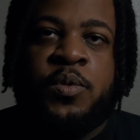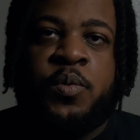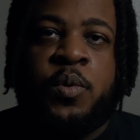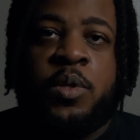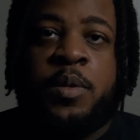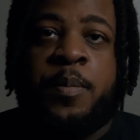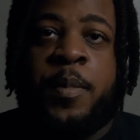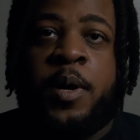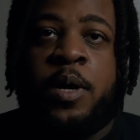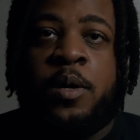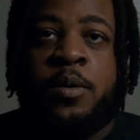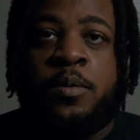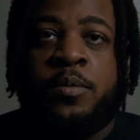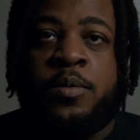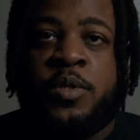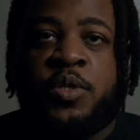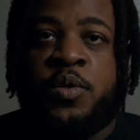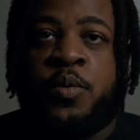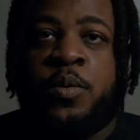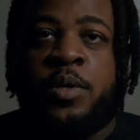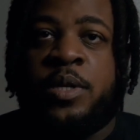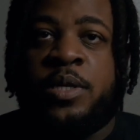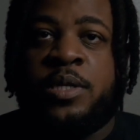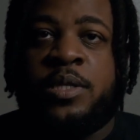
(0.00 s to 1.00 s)
with my own
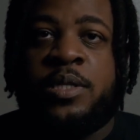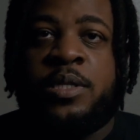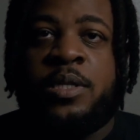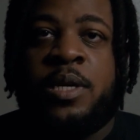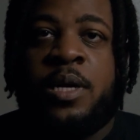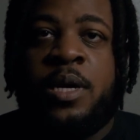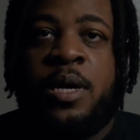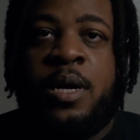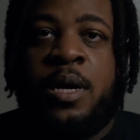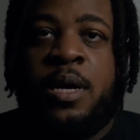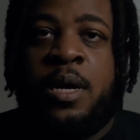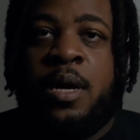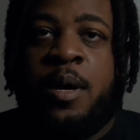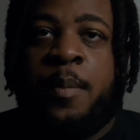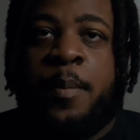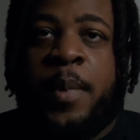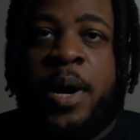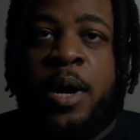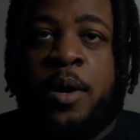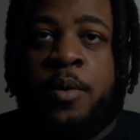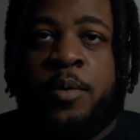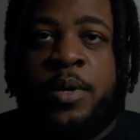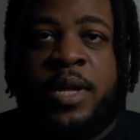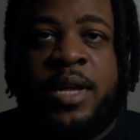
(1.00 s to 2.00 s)
twist,
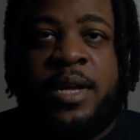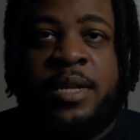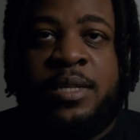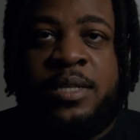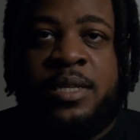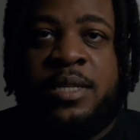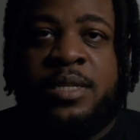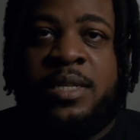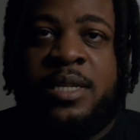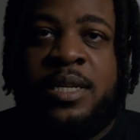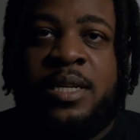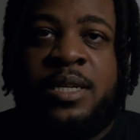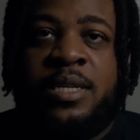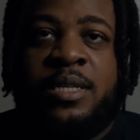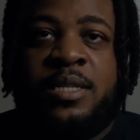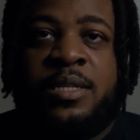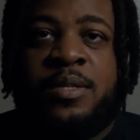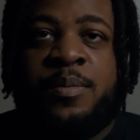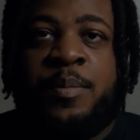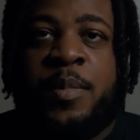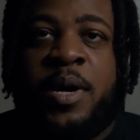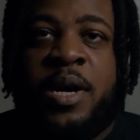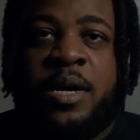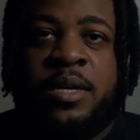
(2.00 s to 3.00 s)
my own
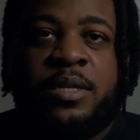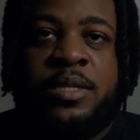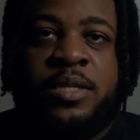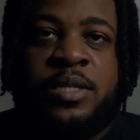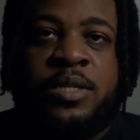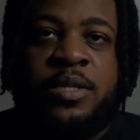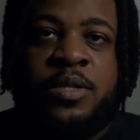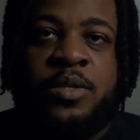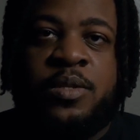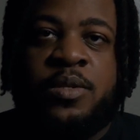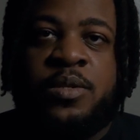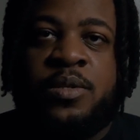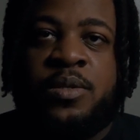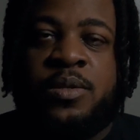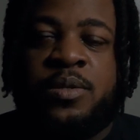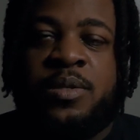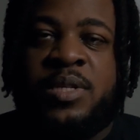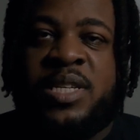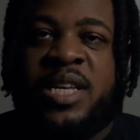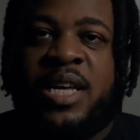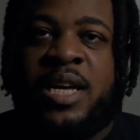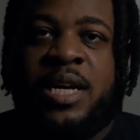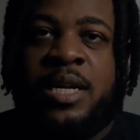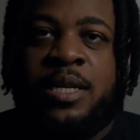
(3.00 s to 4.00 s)
entities,
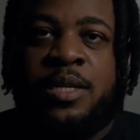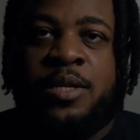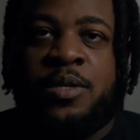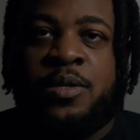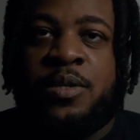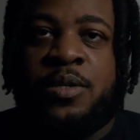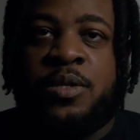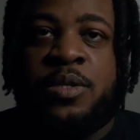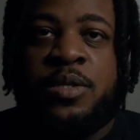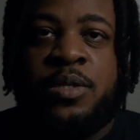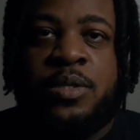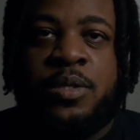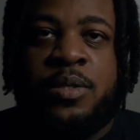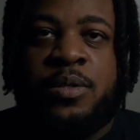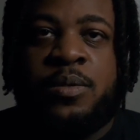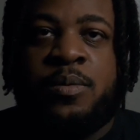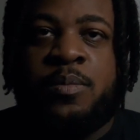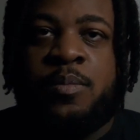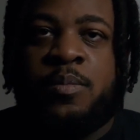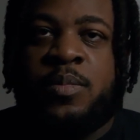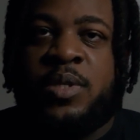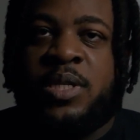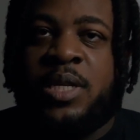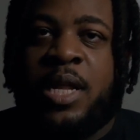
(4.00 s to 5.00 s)
monsters, killers,
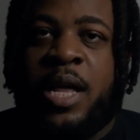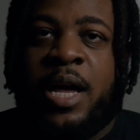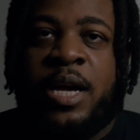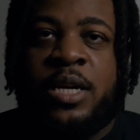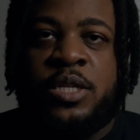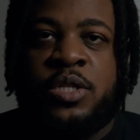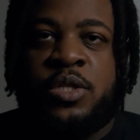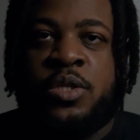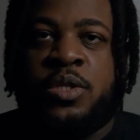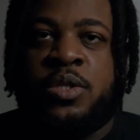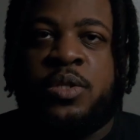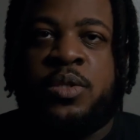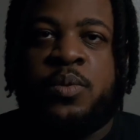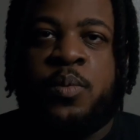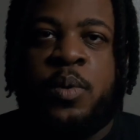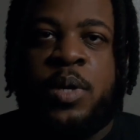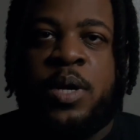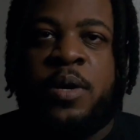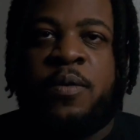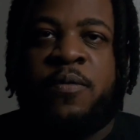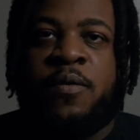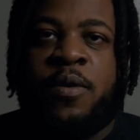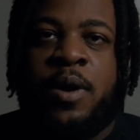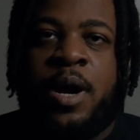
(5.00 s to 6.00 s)
slashers,
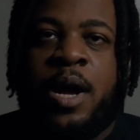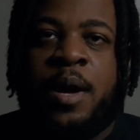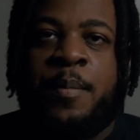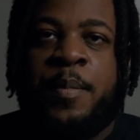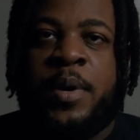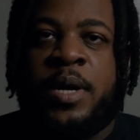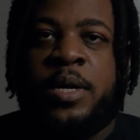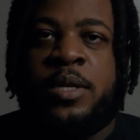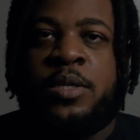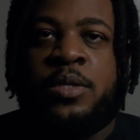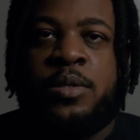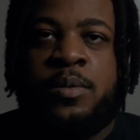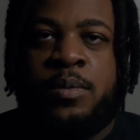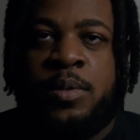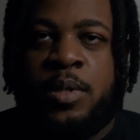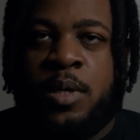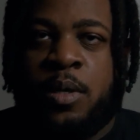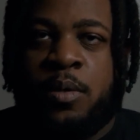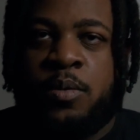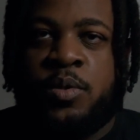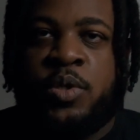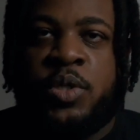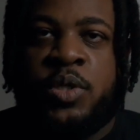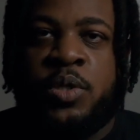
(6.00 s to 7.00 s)
whatever I may,
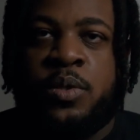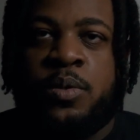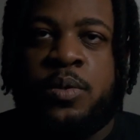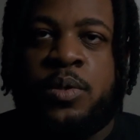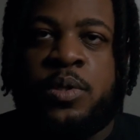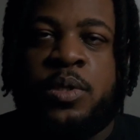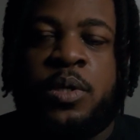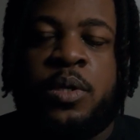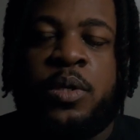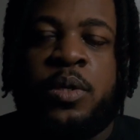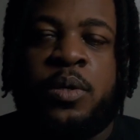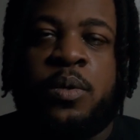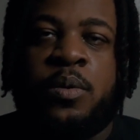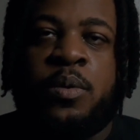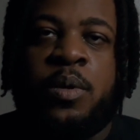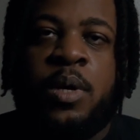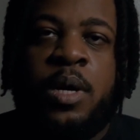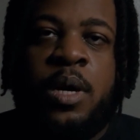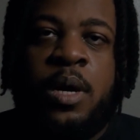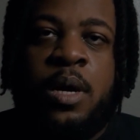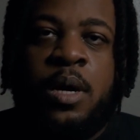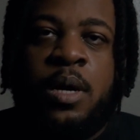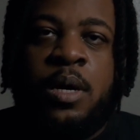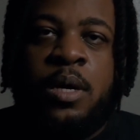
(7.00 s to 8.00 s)
choose to do.
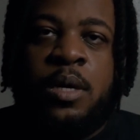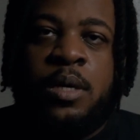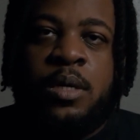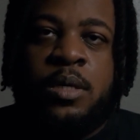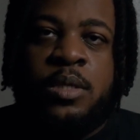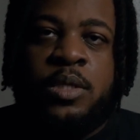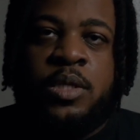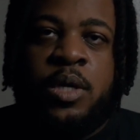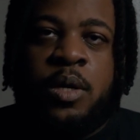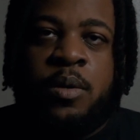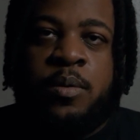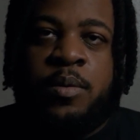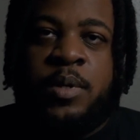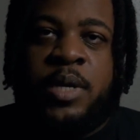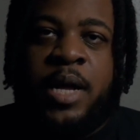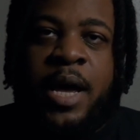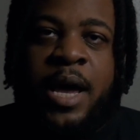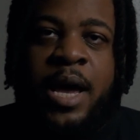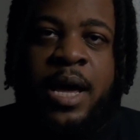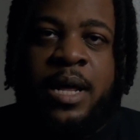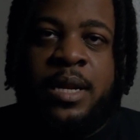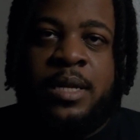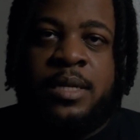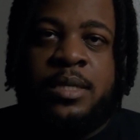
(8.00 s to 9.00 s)
So
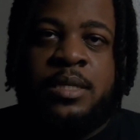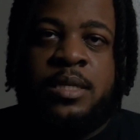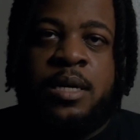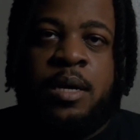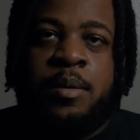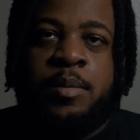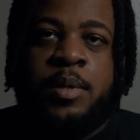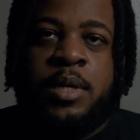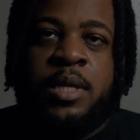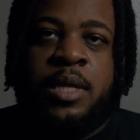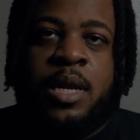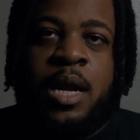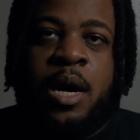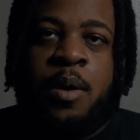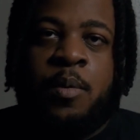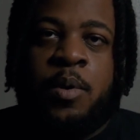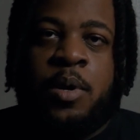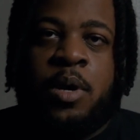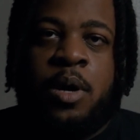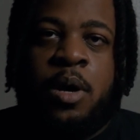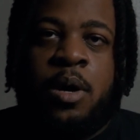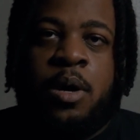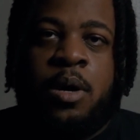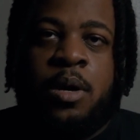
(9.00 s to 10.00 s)
Dad is something that I
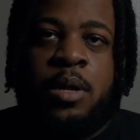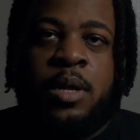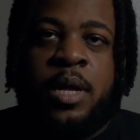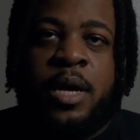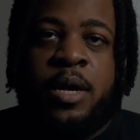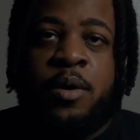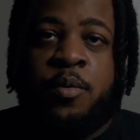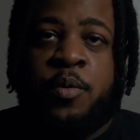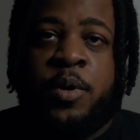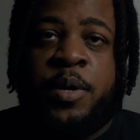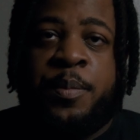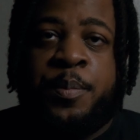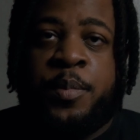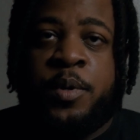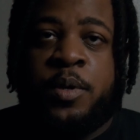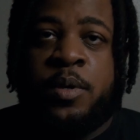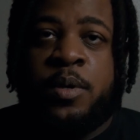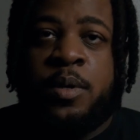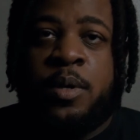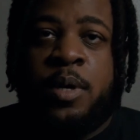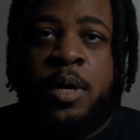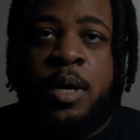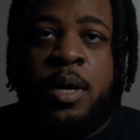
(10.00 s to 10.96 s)
would call a Reaper.